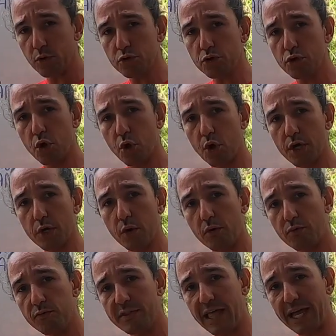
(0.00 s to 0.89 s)
going with
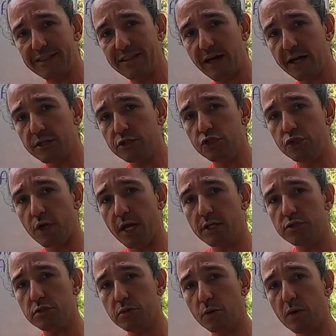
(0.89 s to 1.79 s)
that
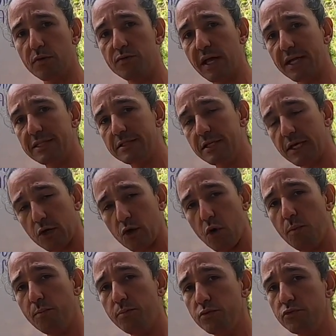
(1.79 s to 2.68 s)
digestion, with that
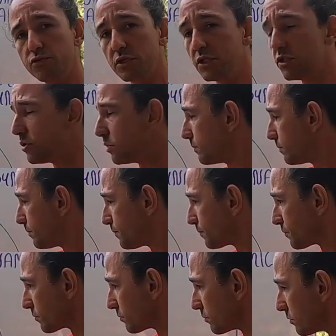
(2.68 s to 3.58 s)
decomposition.
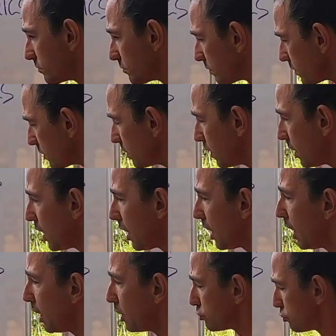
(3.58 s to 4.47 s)

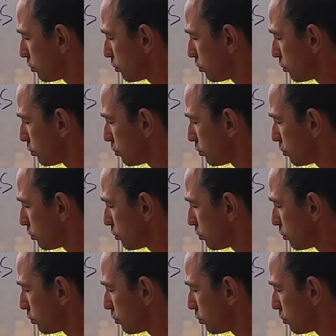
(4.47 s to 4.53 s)
So